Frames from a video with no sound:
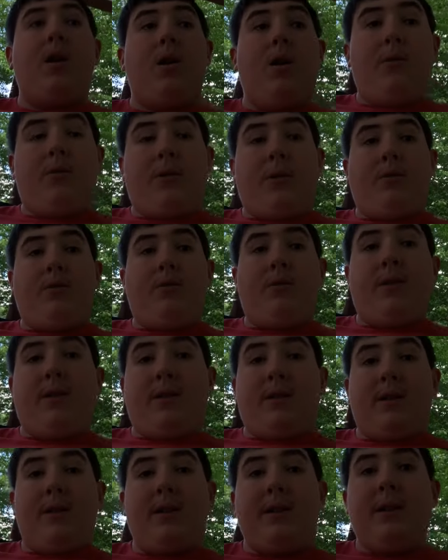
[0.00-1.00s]
Although
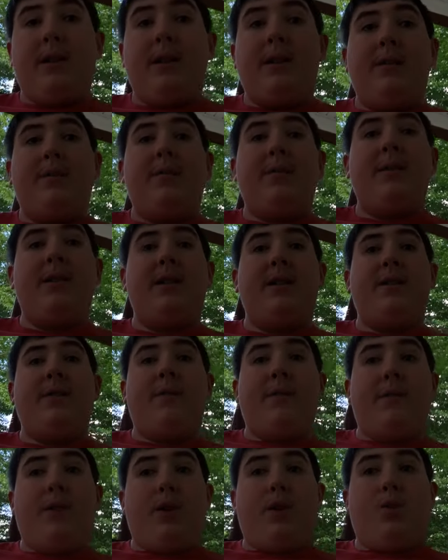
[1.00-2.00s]
if
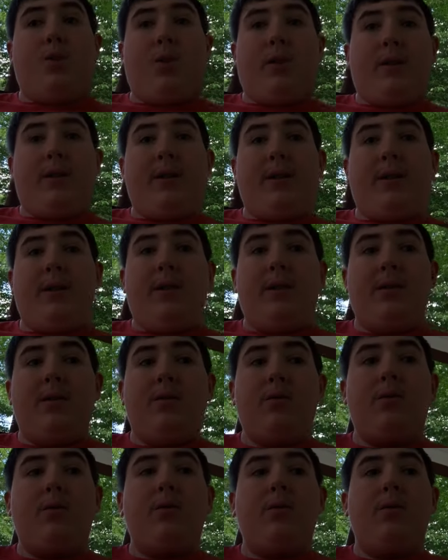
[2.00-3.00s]
you're in
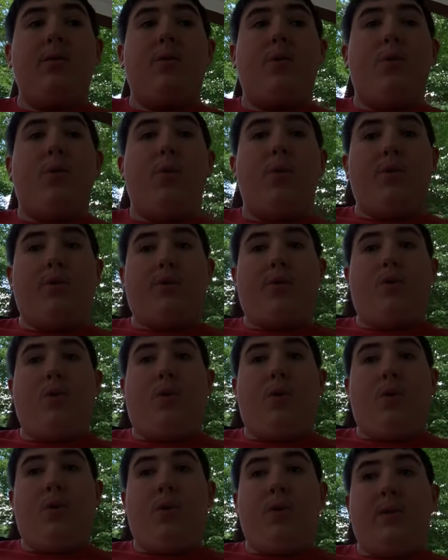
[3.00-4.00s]

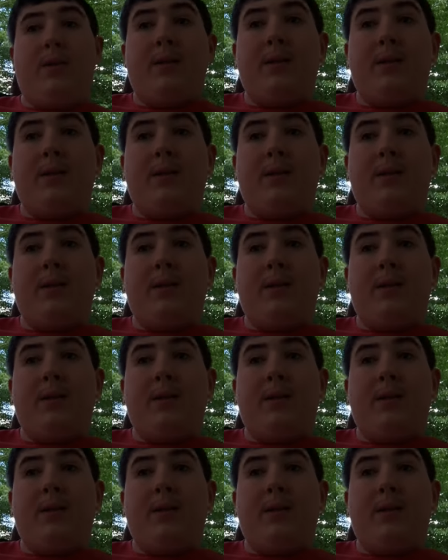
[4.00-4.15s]
school,